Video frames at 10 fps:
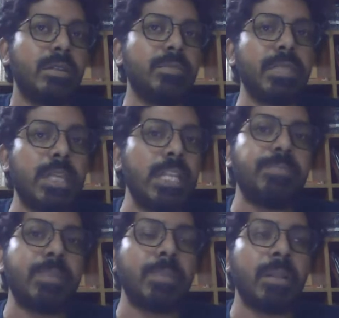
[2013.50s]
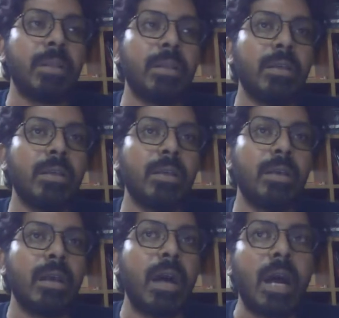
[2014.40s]
of the Dalit people
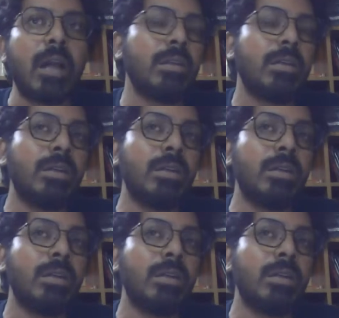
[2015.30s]
are